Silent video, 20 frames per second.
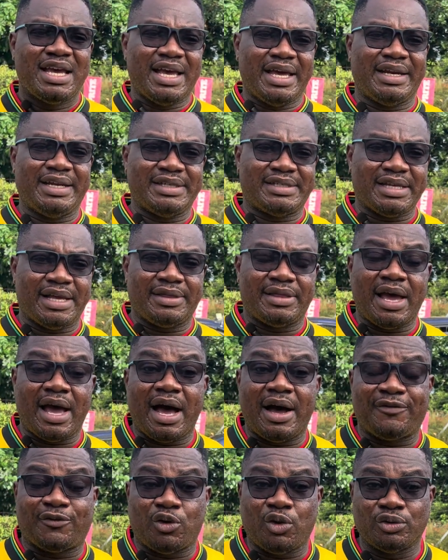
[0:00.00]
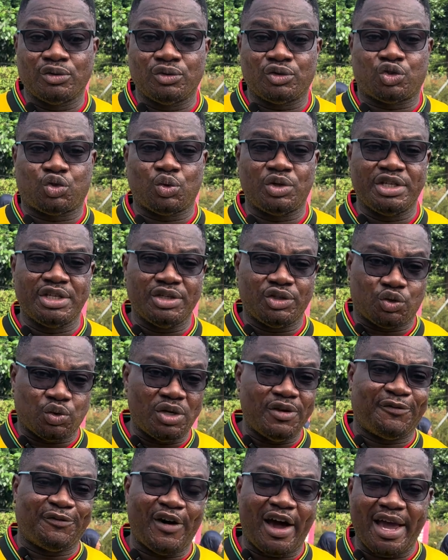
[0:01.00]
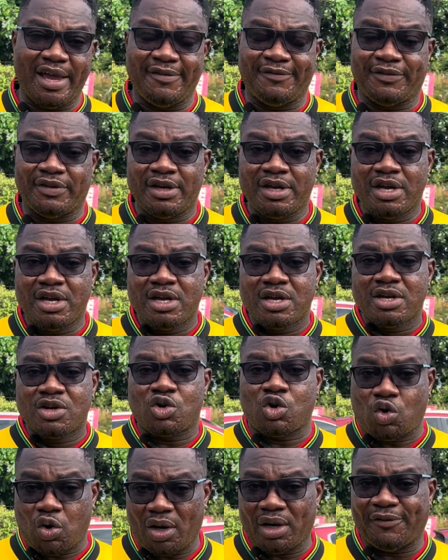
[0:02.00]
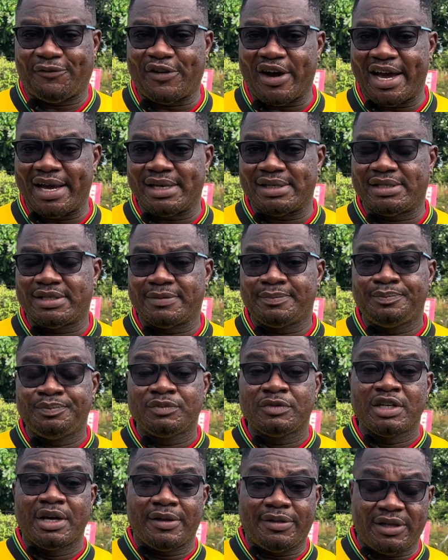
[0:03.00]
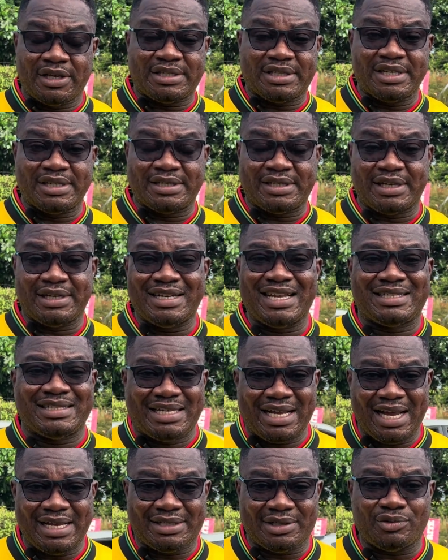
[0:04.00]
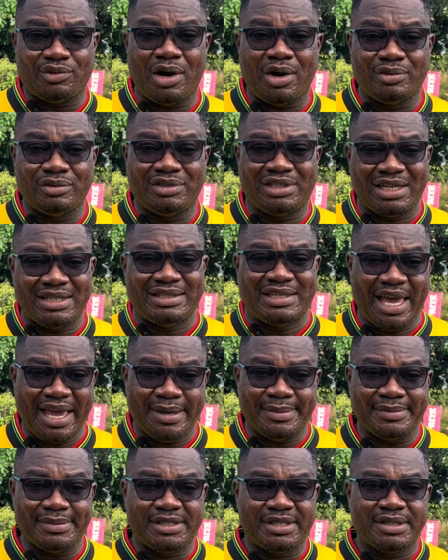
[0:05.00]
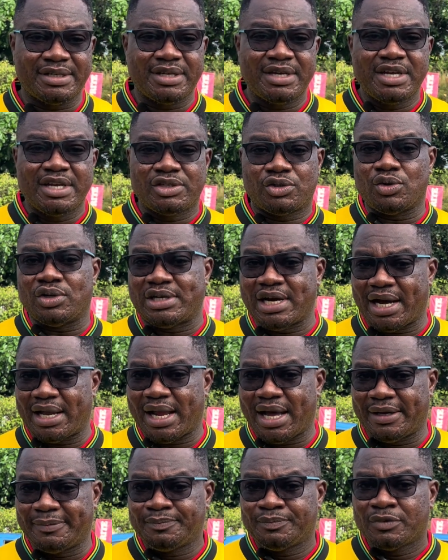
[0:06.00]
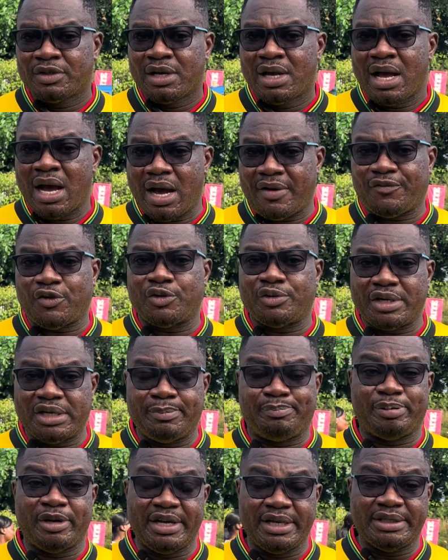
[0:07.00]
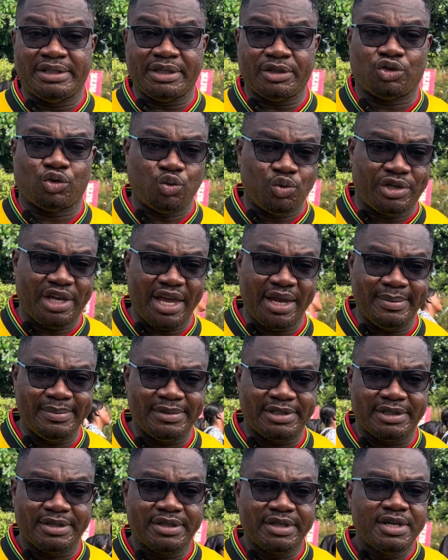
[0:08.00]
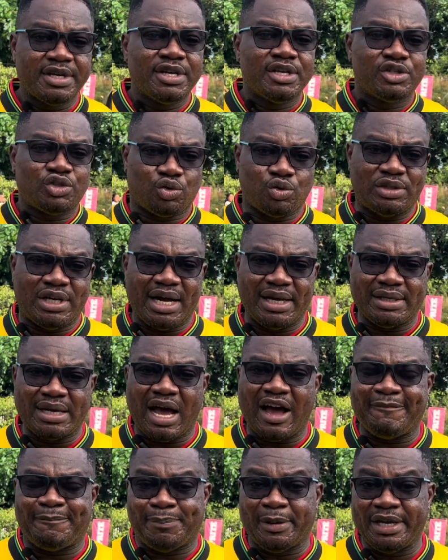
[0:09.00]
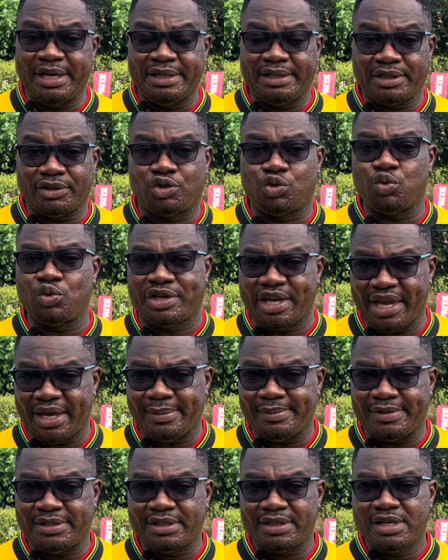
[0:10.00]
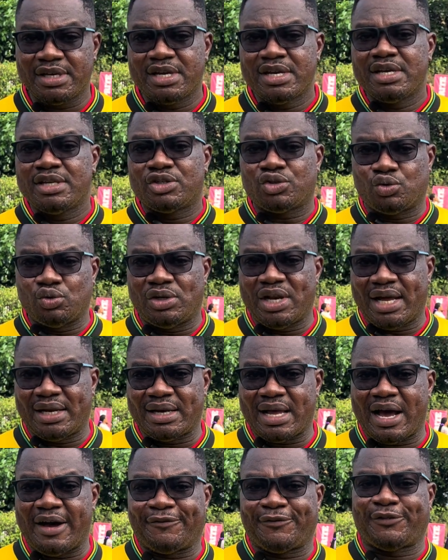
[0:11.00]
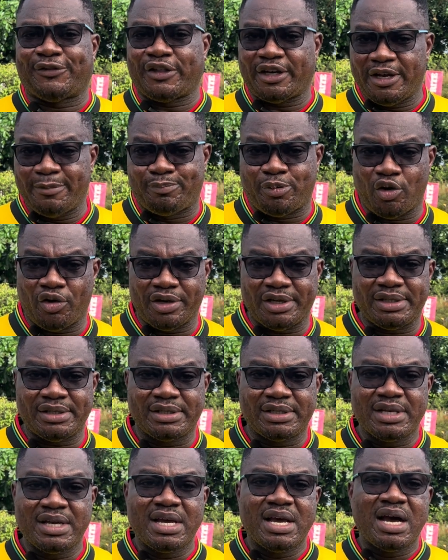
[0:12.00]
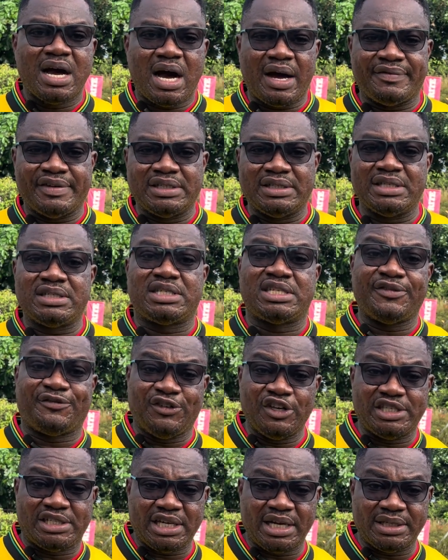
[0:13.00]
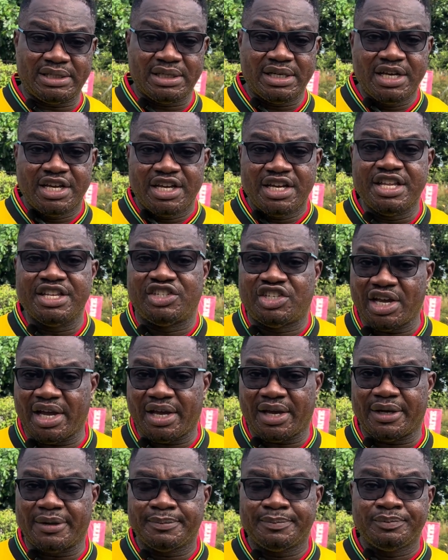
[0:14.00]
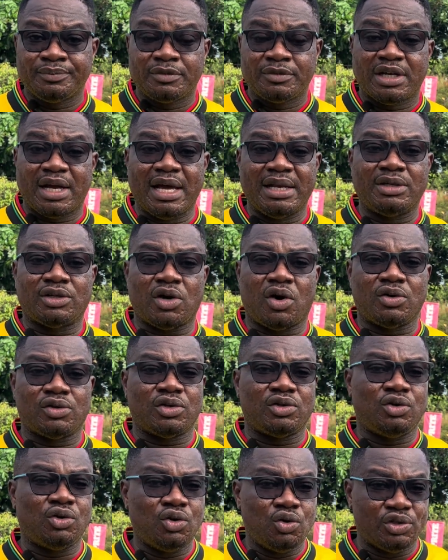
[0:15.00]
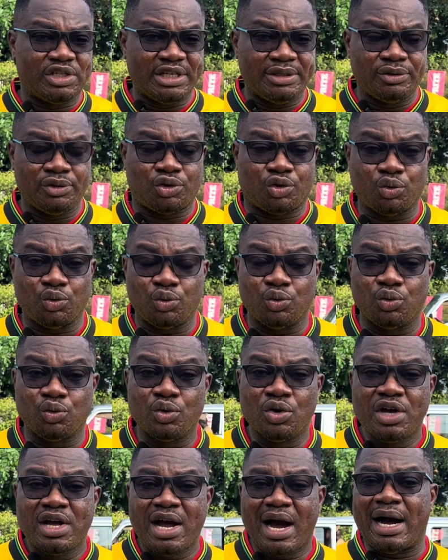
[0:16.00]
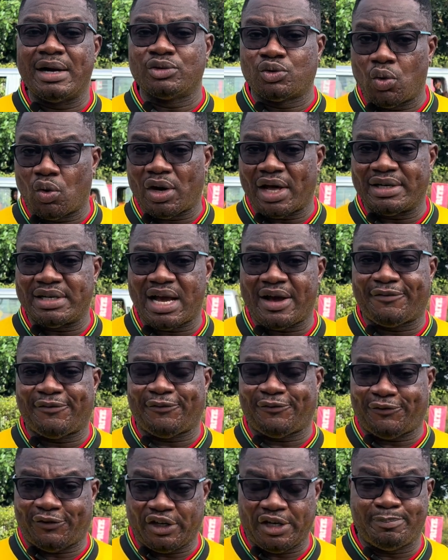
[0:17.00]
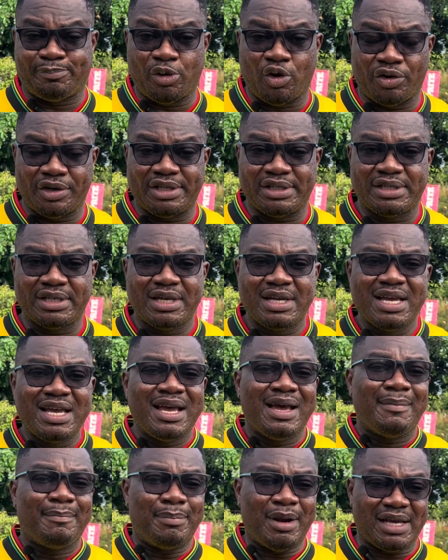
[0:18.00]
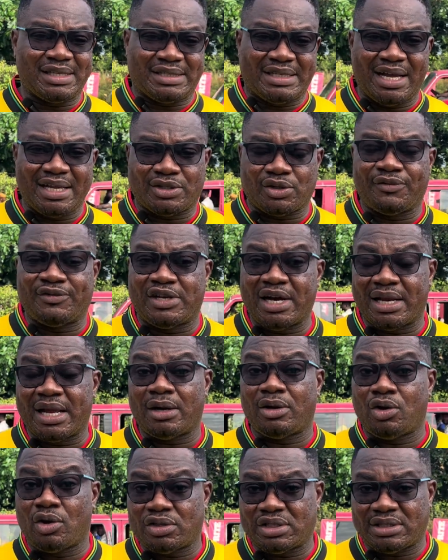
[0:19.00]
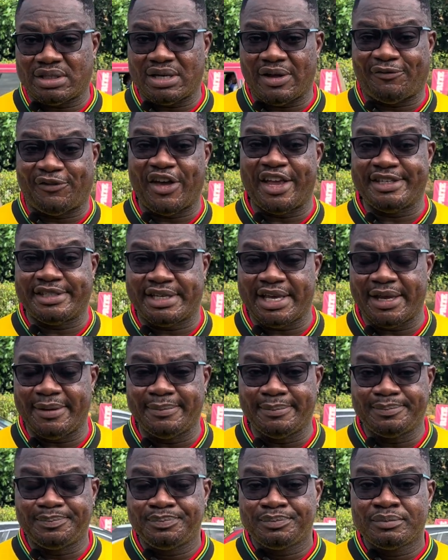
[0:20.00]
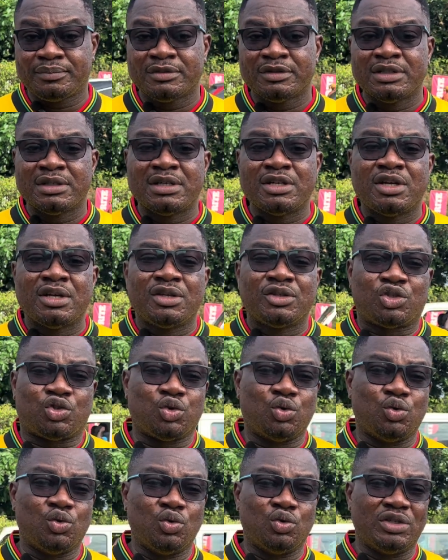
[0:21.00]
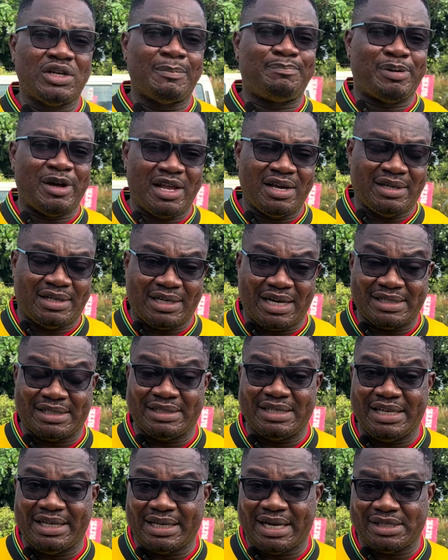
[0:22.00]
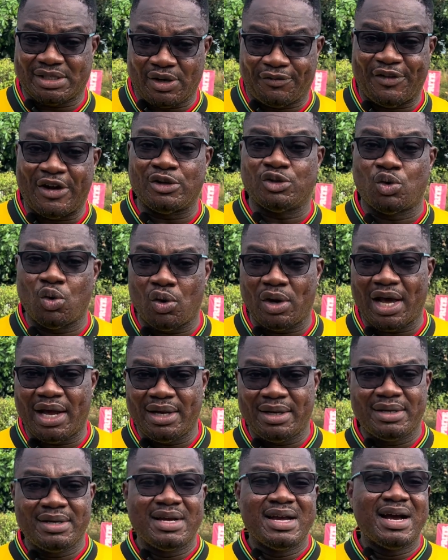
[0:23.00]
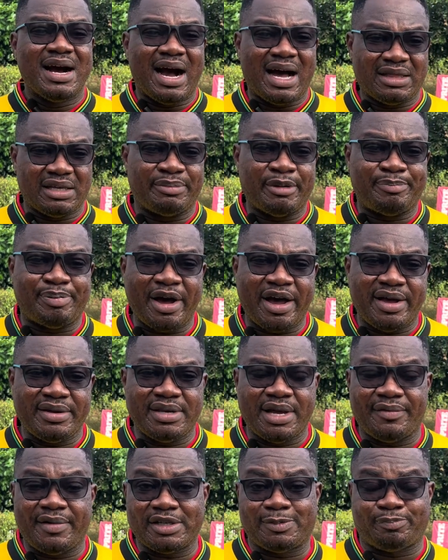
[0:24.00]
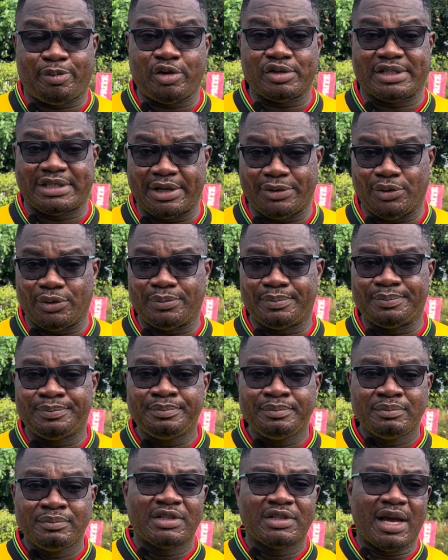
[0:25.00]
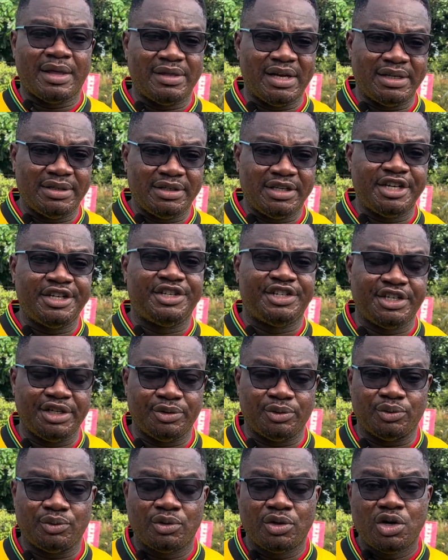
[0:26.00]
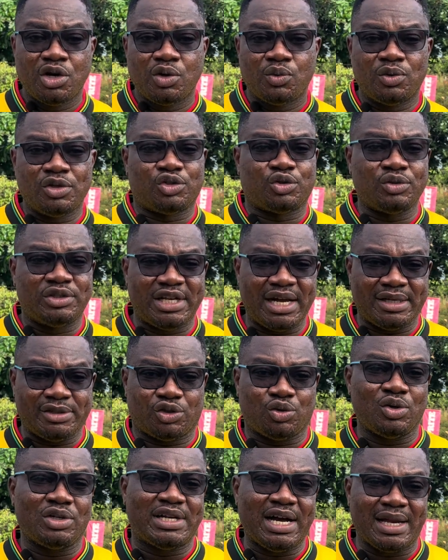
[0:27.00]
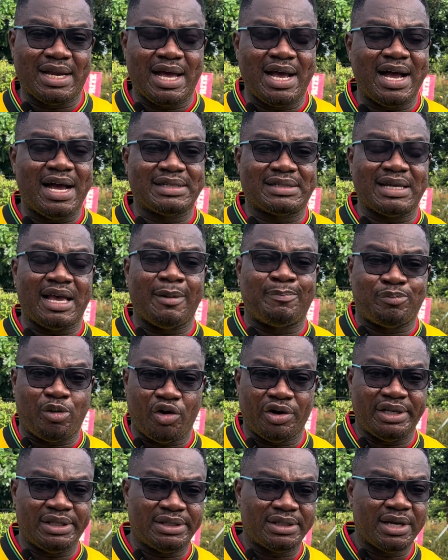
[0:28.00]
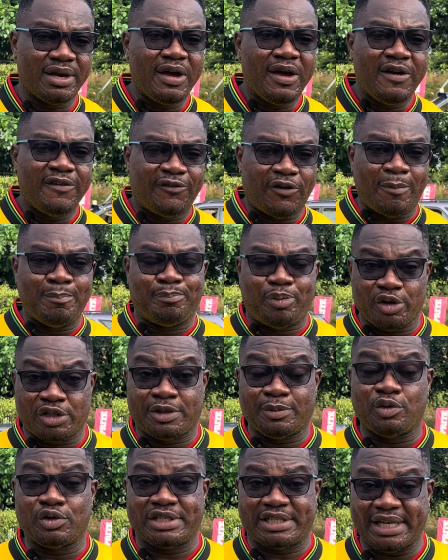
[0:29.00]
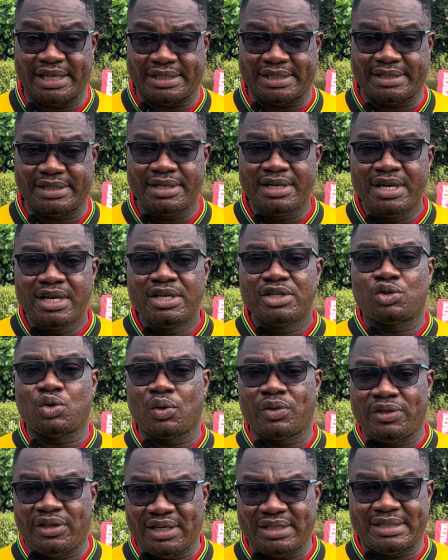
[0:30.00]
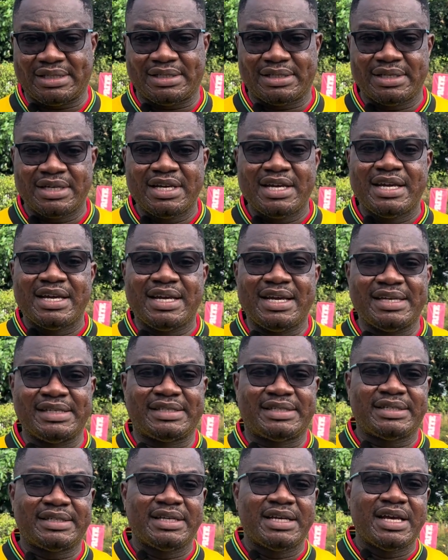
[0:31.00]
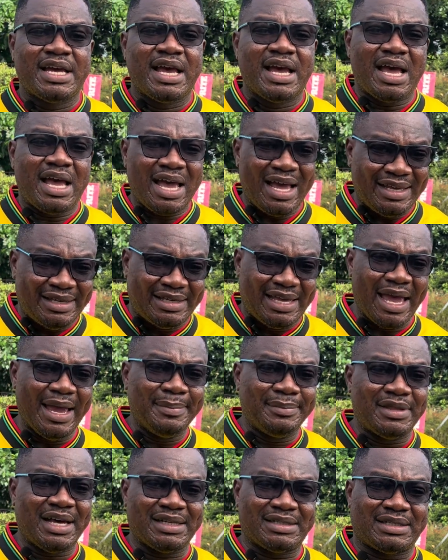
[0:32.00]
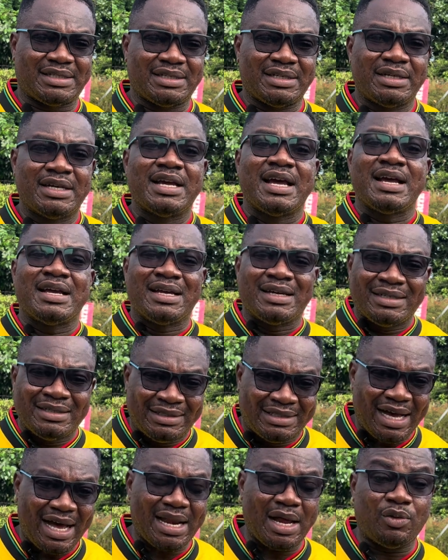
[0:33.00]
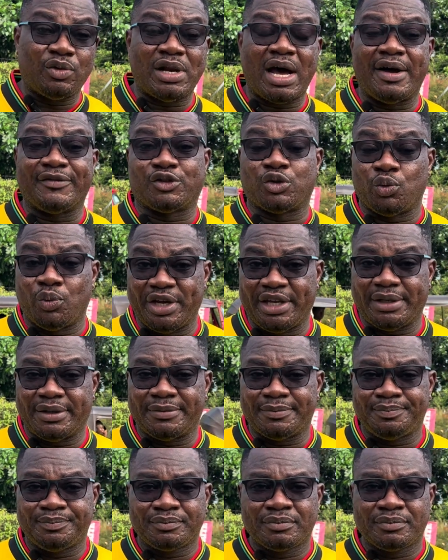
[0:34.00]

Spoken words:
It is the AFCON 2025 qualifiers. This is the third round games. So Ghana have already played 2 games. Sudan have played 2 games. Sudan have 3 points, having defeated Niger and losing to Angola. They have 3 points. Black Stars of Ghana lost the first game to the Palancas Negras of Angola at the Baba Yara Sports Stadium. And then they drew with Sudan. So Ghana has a point from possible 6. So this is a game that Ghana would have to win.